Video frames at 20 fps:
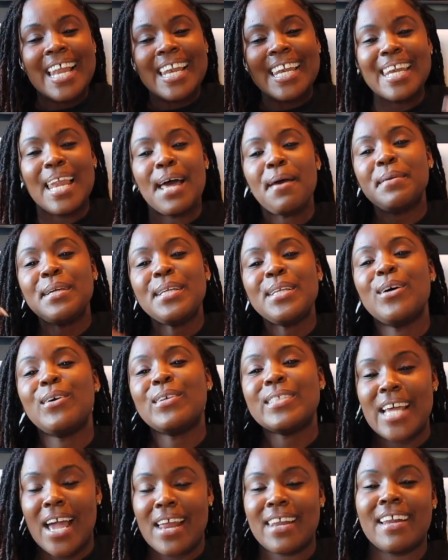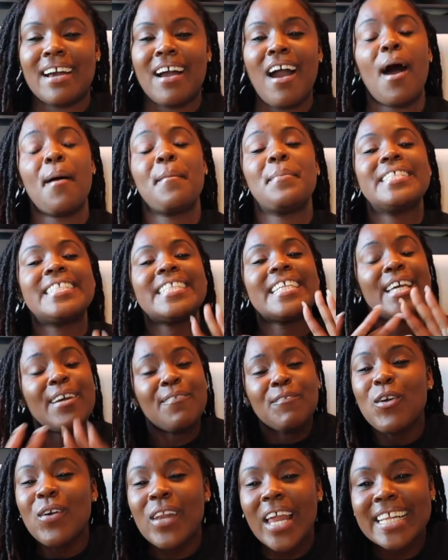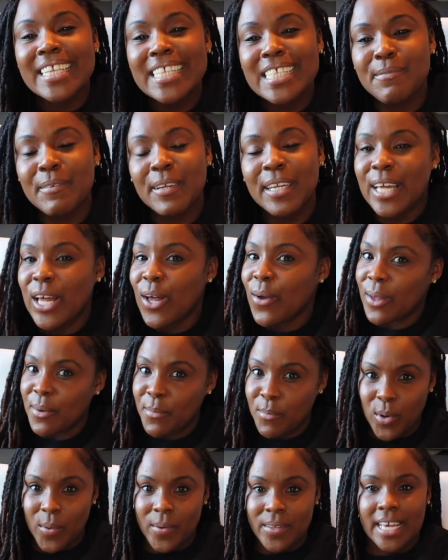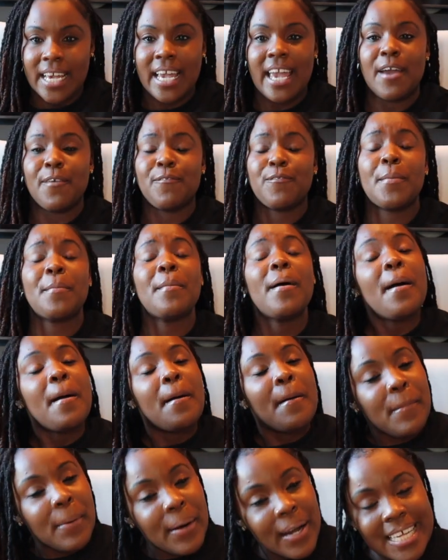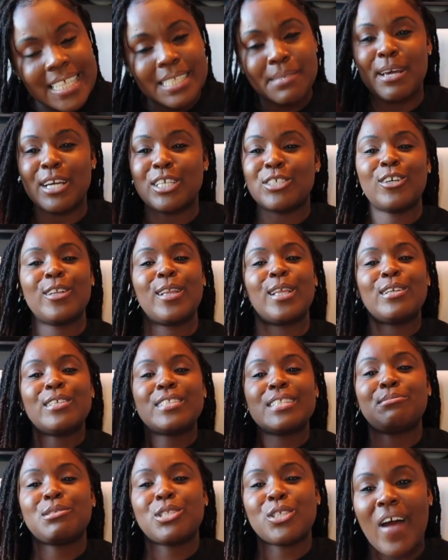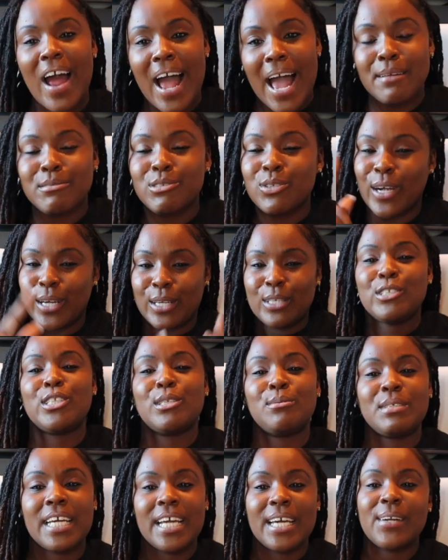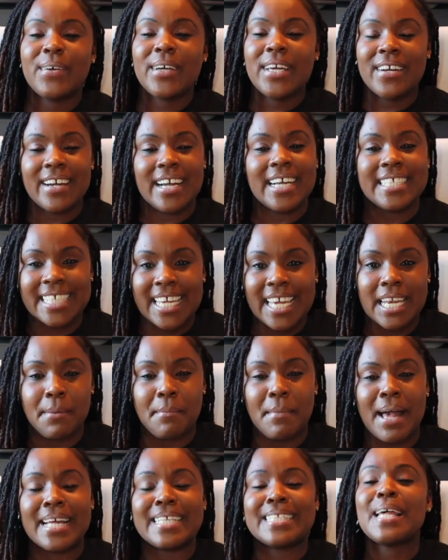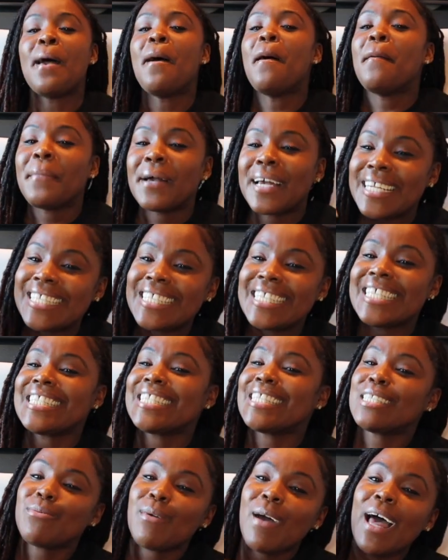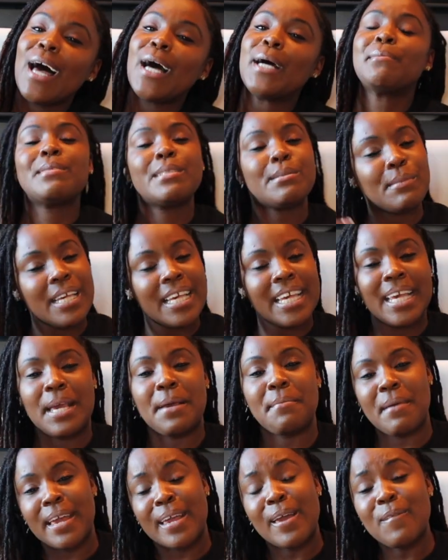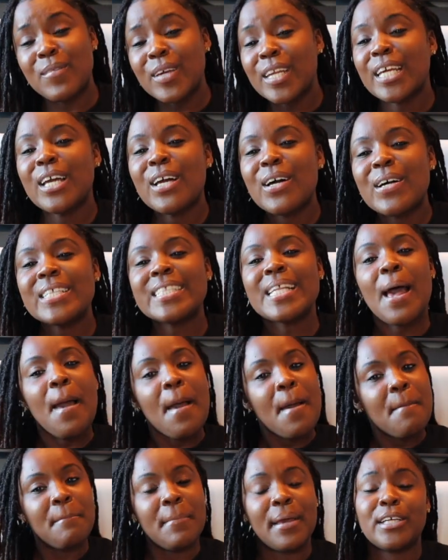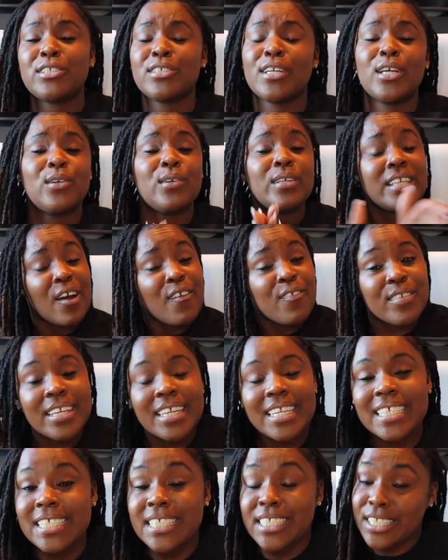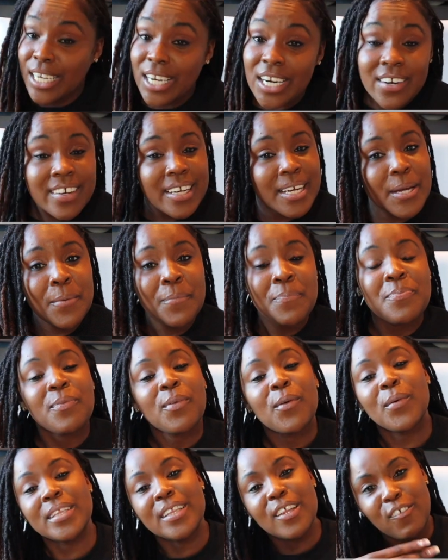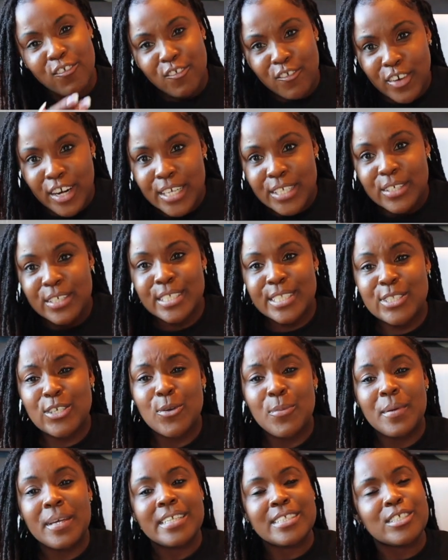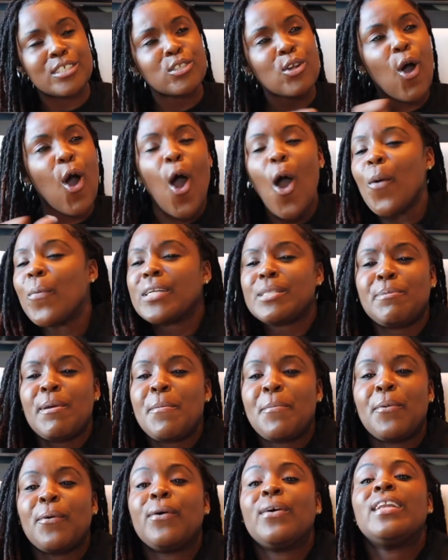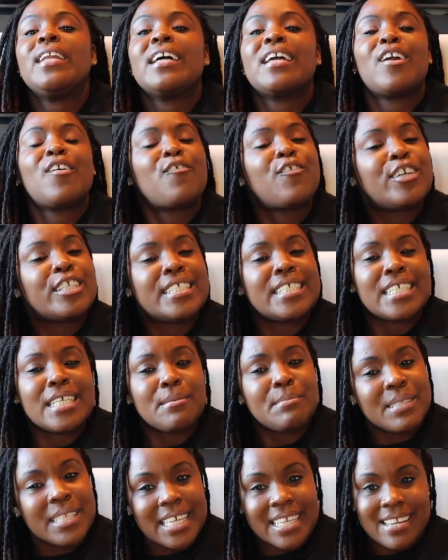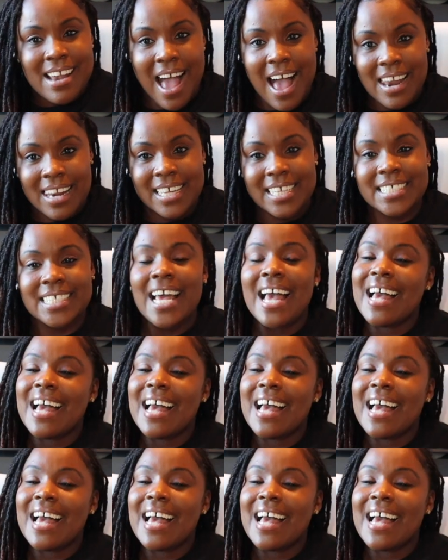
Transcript: Let me know down in the comments. If you like this video and where they came from, please make sure that you subscribe to our YouTube channel here at Educated Minds, because this is what helps me keep making videos. Make sure that you definitely share it with a friend or two, because there's always people looking for gems and knowledge.